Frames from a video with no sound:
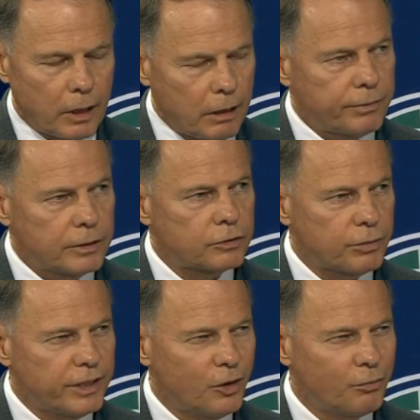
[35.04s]

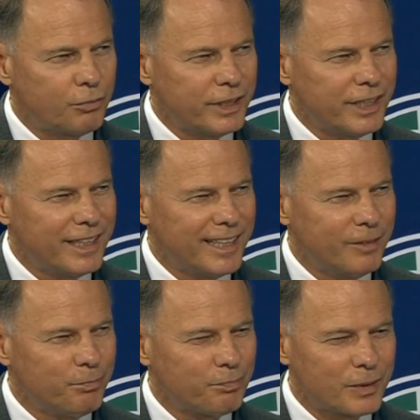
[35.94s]
Offensively, hopefully
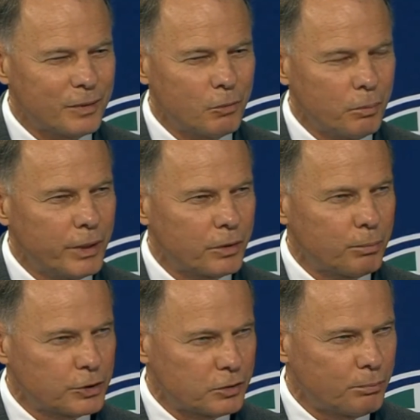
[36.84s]
we'll be able
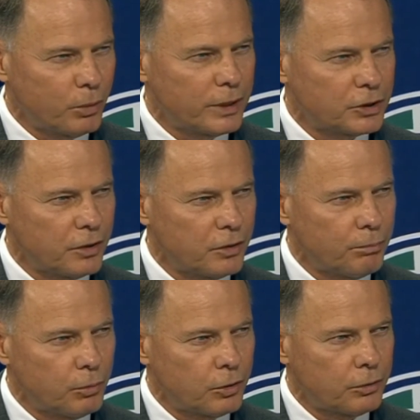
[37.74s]
to put some points on the
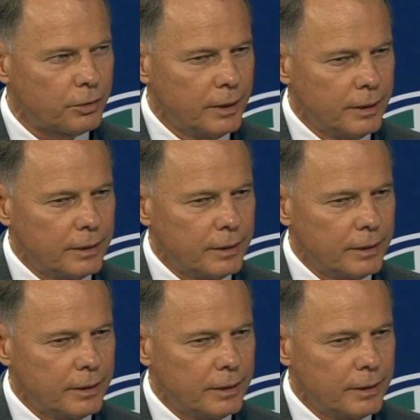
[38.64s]
board.